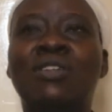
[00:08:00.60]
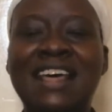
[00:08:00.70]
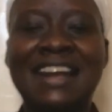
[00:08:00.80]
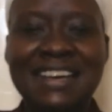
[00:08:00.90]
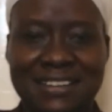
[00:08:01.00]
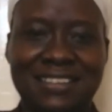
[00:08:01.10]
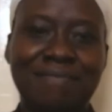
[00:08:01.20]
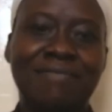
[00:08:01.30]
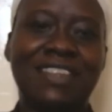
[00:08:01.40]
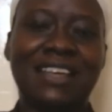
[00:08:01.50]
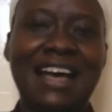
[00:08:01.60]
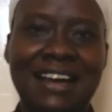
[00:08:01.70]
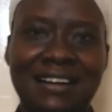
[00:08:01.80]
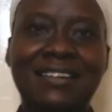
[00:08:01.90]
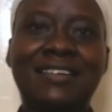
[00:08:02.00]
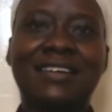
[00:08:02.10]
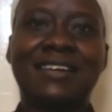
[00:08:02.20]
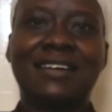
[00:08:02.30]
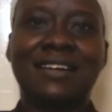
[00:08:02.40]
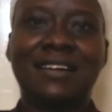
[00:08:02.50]
all their needs are
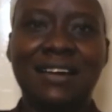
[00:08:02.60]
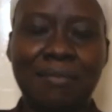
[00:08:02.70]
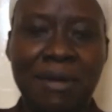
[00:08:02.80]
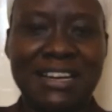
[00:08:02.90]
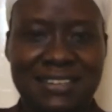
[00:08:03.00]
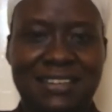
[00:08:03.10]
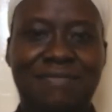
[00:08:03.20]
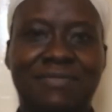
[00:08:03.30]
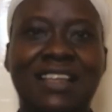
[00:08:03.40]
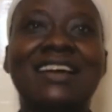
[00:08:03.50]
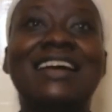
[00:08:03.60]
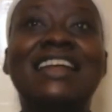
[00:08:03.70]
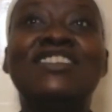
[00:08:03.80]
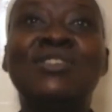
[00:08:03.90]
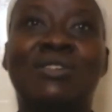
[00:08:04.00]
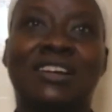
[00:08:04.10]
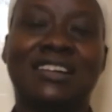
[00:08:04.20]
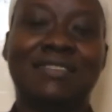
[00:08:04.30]
met. Religion.